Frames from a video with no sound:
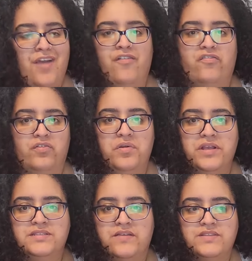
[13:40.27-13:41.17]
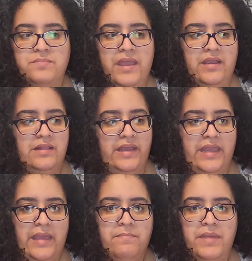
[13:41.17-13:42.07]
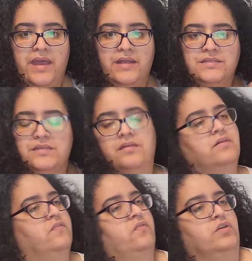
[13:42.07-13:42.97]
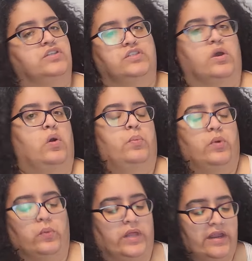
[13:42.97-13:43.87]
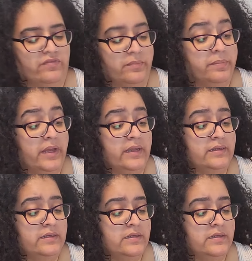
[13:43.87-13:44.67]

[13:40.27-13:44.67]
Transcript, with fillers: fruit and stuff to make like embeds for soap or whatever, but